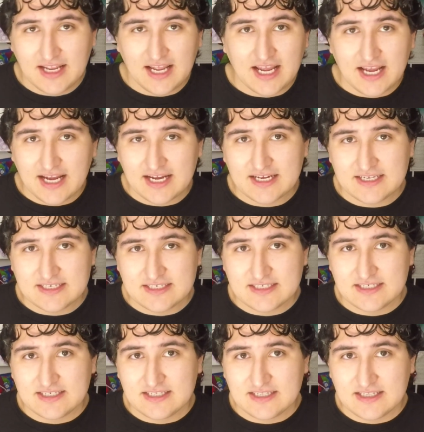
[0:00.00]
And
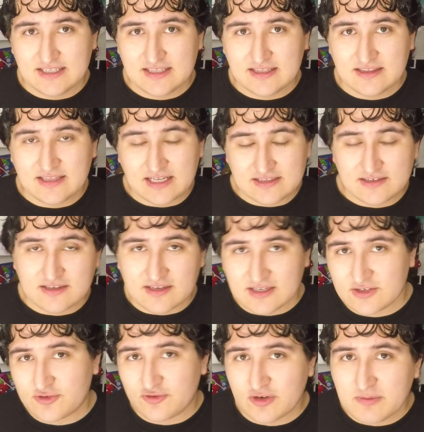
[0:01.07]
that's an
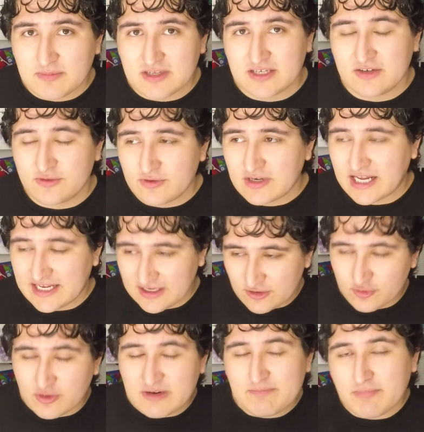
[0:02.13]
extremely
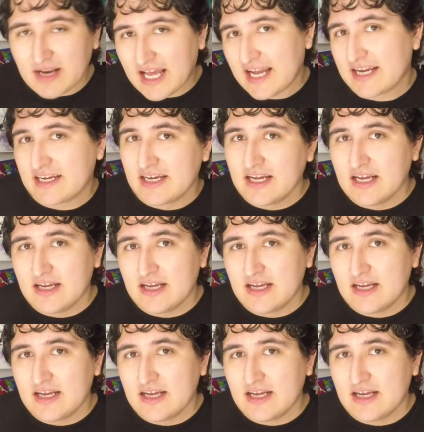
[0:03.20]
green-black